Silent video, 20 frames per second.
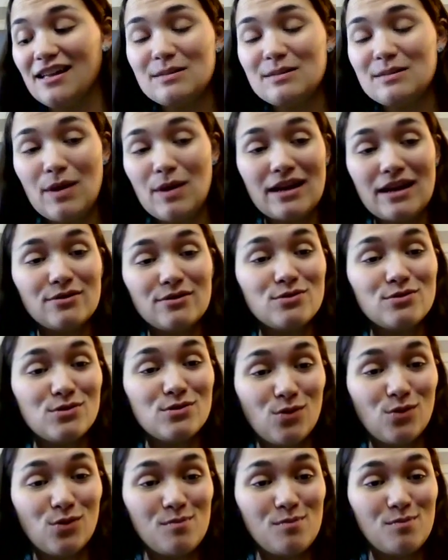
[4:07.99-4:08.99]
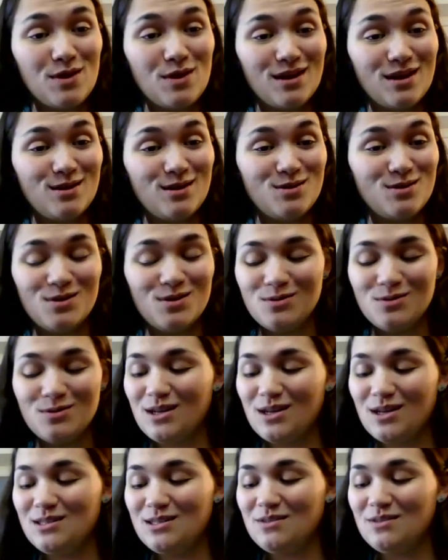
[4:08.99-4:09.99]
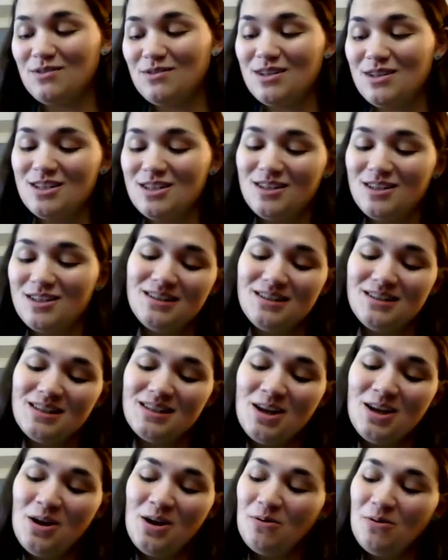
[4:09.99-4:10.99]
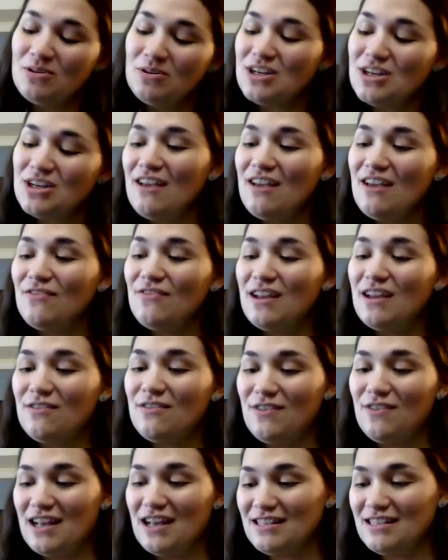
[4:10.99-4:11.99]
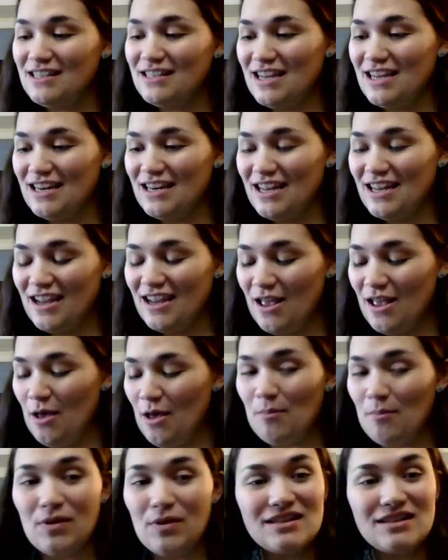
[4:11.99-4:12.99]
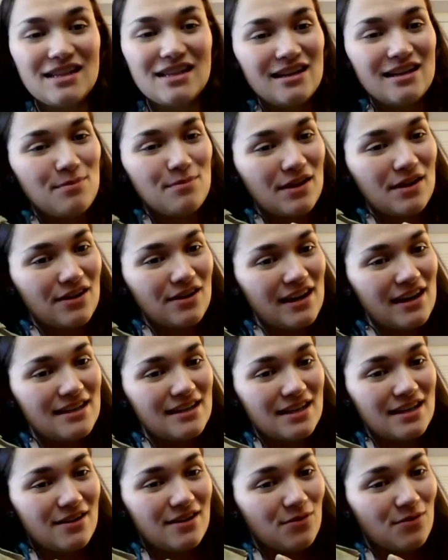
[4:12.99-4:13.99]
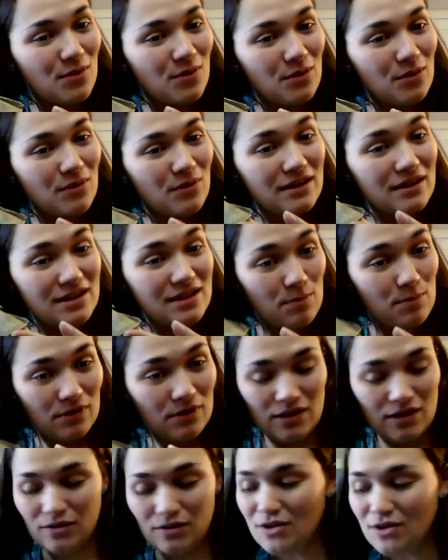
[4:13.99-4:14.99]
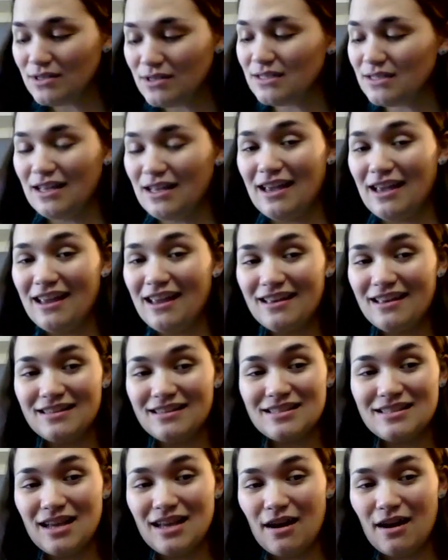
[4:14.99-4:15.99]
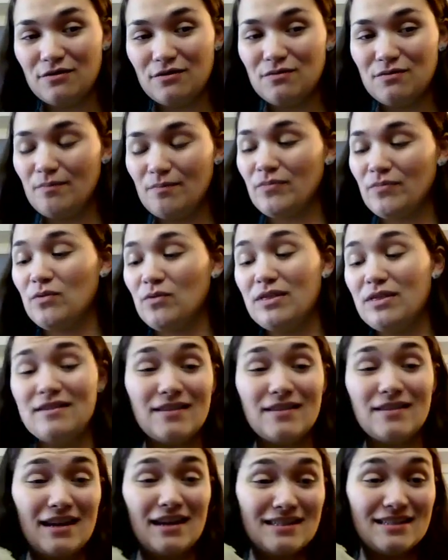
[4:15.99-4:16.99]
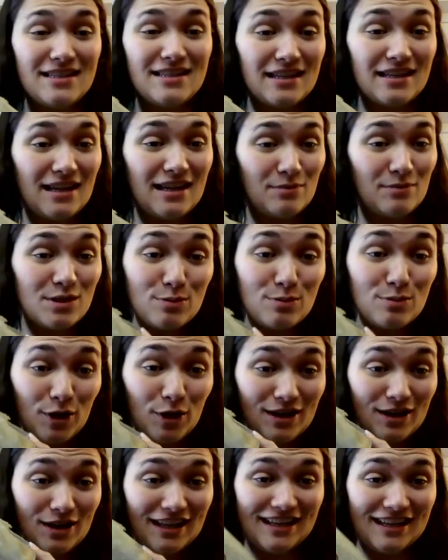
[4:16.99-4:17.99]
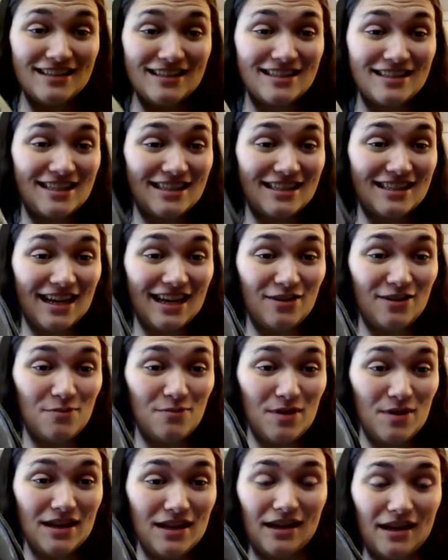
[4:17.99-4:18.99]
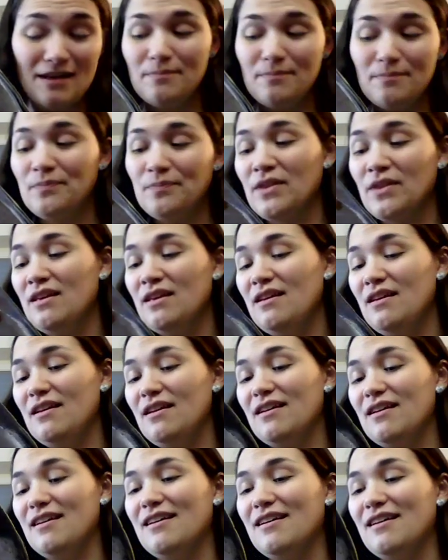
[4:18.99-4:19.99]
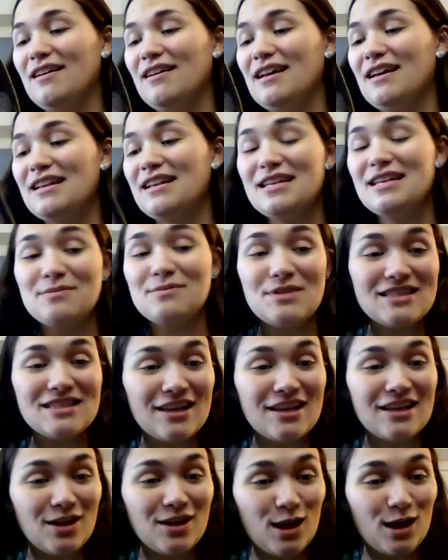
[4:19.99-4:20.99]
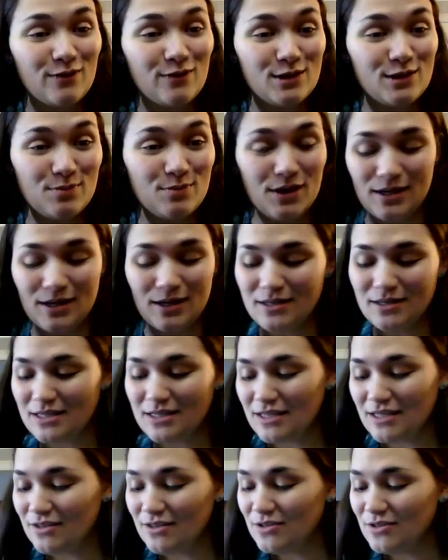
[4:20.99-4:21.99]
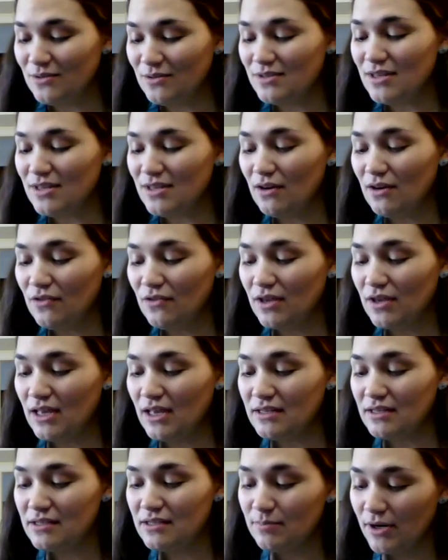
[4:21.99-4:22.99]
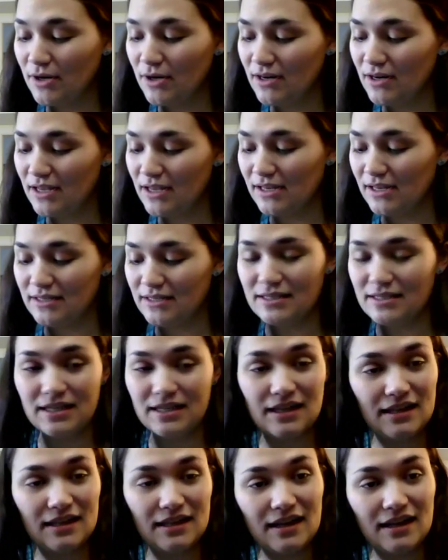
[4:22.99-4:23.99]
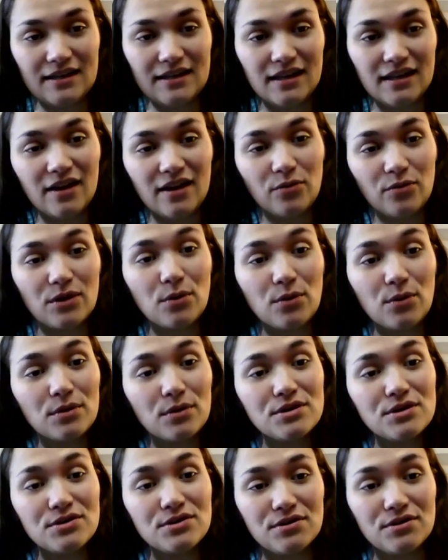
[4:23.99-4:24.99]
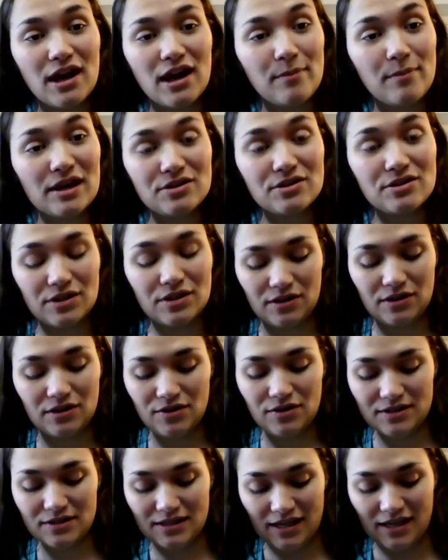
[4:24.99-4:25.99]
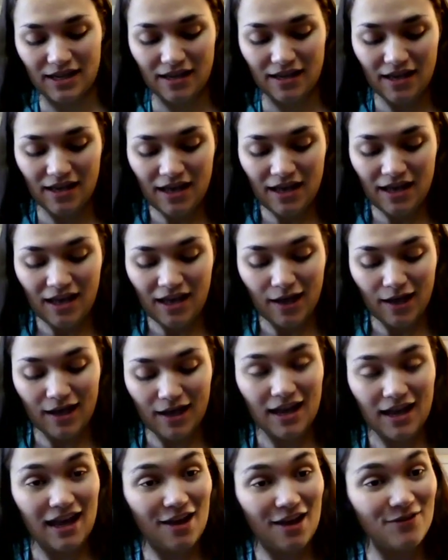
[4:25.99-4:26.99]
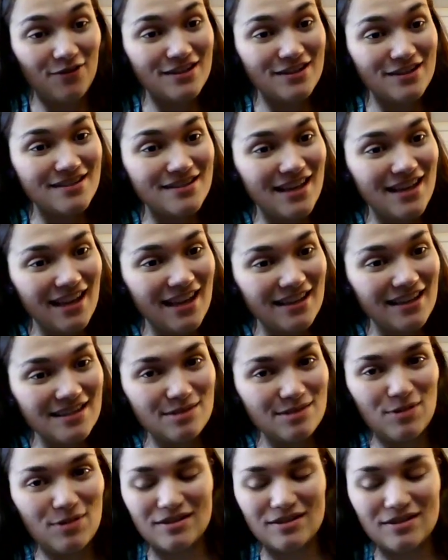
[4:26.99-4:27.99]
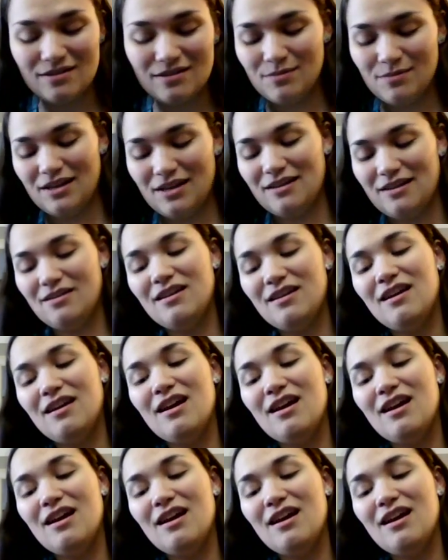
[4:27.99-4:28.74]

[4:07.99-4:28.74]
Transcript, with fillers: Spiders, scorpions, those kinds of creatures, which I find fascinating. But to get a better idea of what one typically looks like, instead of, this guy's nickname is Spartacus, he's kind of beat up, Uh, and he's missing a lot of his parts. So instead of looking at Spartacus to get an idea of what a horseshoe crab actually looks like, I have a second specimen.